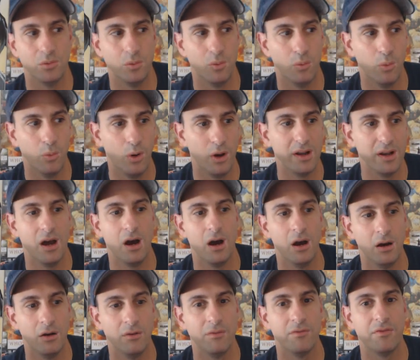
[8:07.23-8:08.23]
One
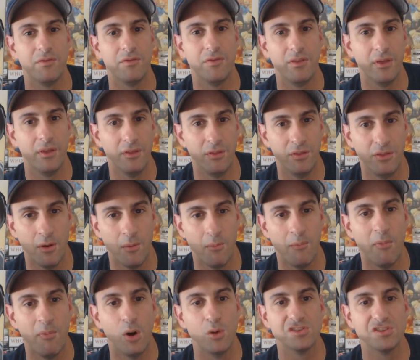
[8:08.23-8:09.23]
of the
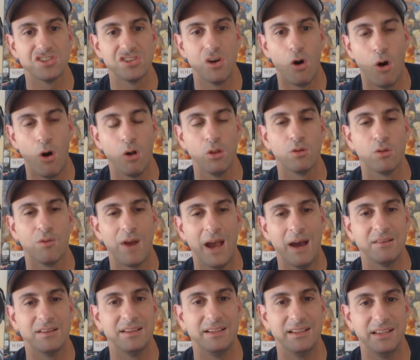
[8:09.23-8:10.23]
most
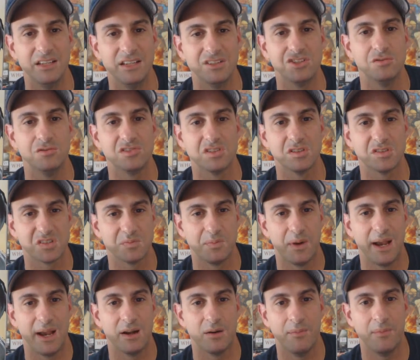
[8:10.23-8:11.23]
all-arounded issues of
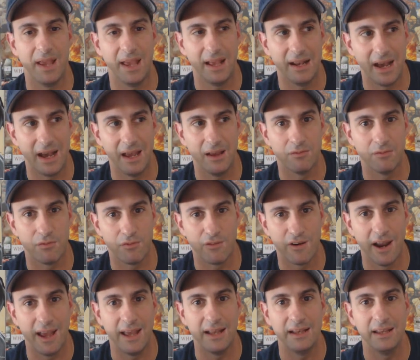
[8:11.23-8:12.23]
Spider-Man I have
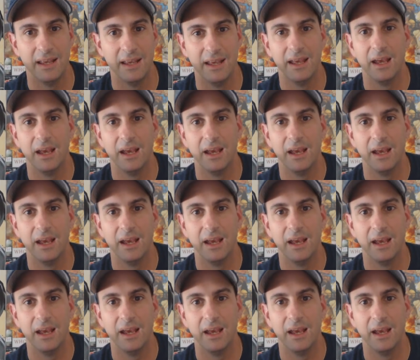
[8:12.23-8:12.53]
read